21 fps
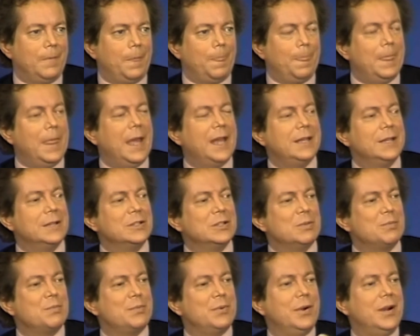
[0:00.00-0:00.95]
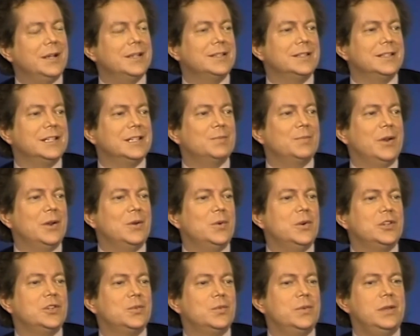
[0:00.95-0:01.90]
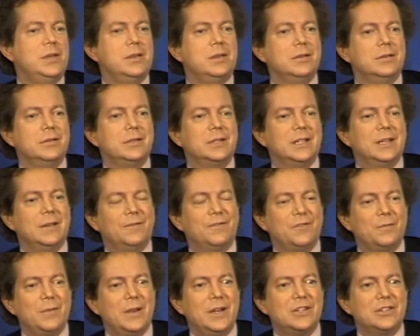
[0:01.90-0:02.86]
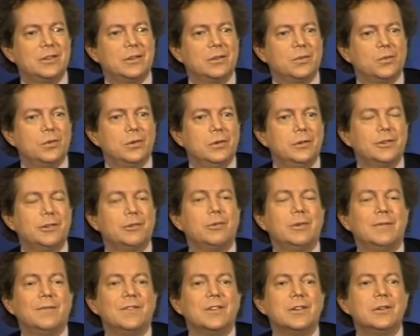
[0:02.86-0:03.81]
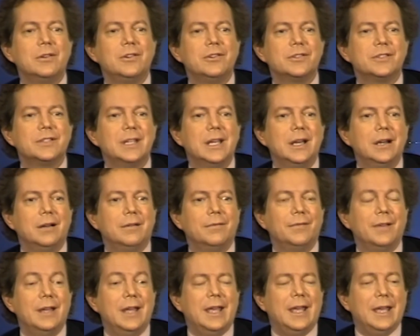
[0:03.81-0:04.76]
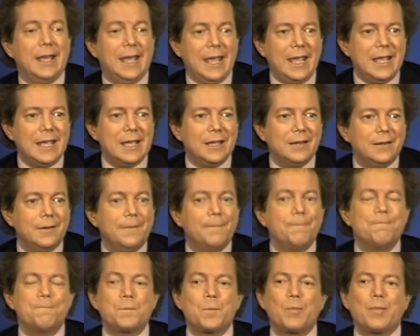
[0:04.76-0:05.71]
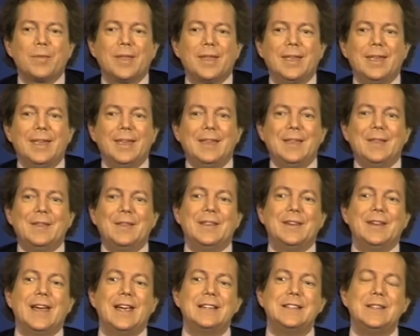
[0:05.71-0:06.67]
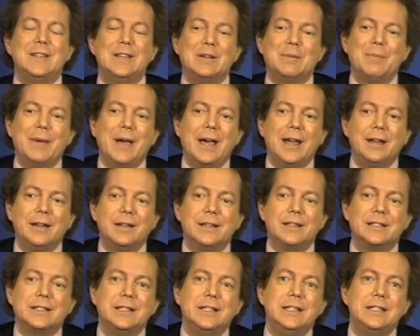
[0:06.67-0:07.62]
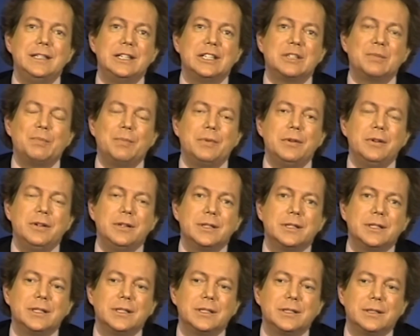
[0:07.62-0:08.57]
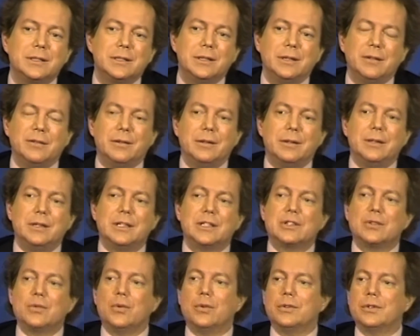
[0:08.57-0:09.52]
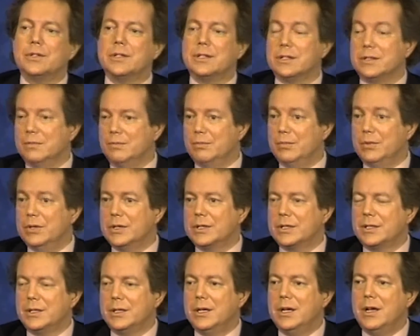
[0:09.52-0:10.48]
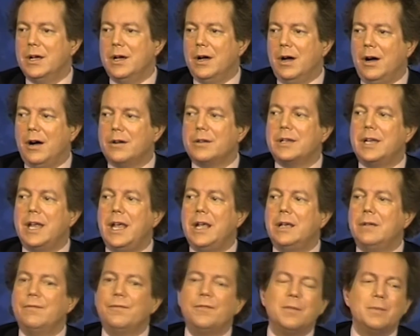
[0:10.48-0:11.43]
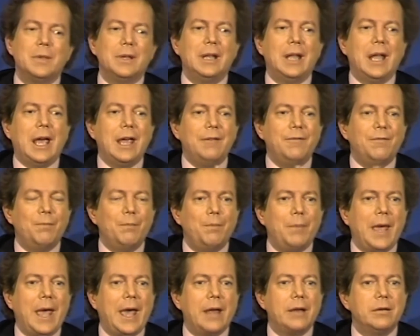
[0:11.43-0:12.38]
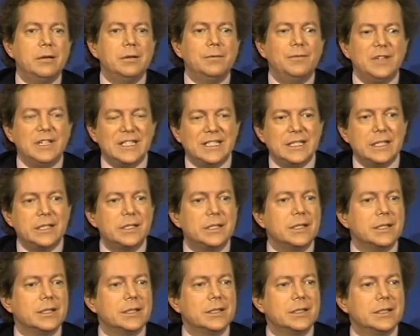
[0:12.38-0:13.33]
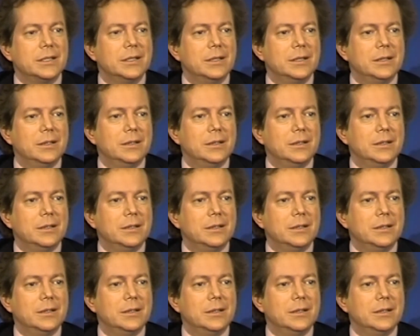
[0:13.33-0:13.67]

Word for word: And that is the process by which we use information in the world to reveal yourself. And the nice thing about it is these experiences that are in discourses and books are taken from the life pattern of existence.